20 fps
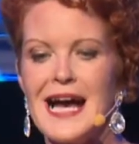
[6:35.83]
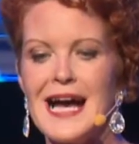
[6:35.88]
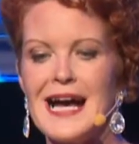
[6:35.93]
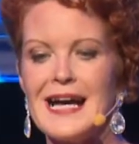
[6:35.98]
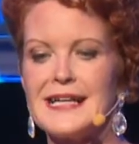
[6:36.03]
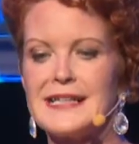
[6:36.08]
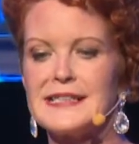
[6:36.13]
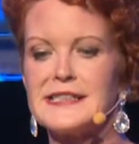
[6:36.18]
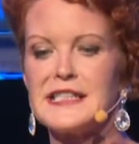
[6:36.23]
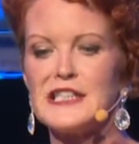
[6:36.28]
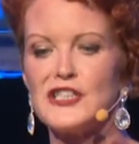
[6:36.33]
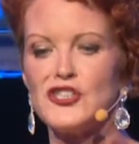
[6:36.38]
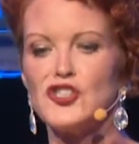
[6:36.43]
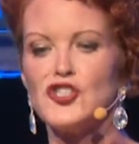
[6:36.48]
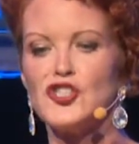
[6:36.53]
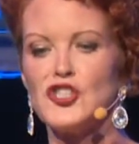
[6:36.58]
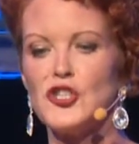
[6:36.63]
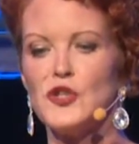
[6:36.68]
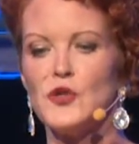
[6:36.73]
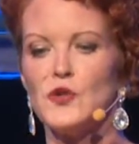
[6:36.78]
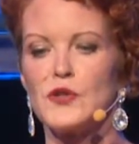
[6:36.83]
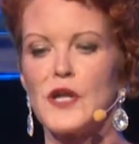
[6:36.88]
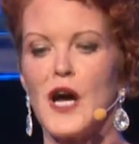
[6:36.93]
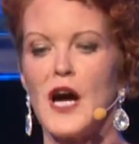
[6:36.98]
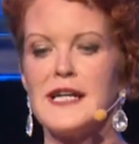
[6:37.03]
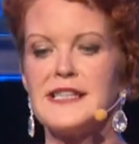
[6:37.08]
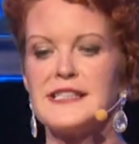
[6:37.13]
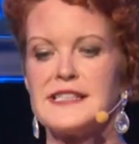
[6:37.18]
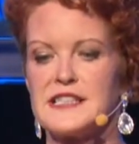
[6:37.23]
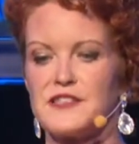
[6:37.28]
and in June
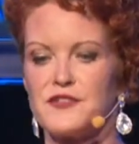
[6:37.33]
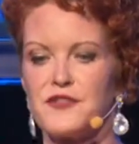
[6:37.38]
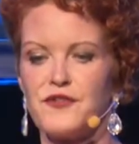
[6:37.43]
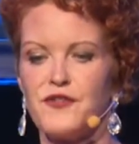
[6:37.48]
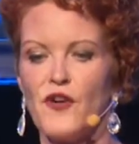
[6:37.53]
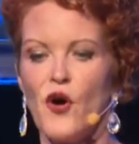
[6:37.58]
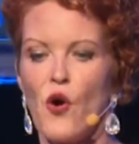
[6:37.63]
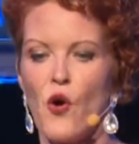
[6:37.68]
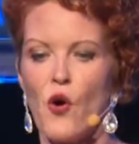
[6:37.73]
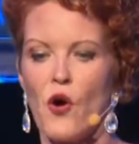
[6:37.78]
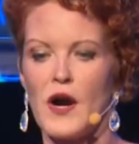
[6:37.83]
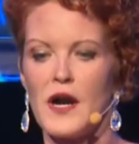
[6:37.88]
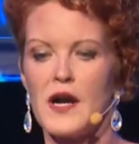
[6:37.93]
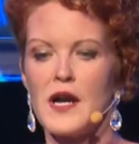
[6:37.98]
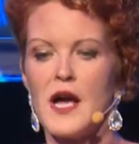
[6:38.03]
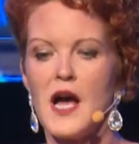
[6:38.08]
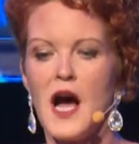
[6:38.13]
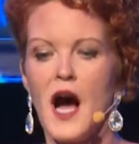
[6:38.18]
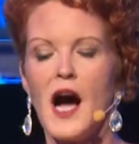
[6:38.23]
I did 4,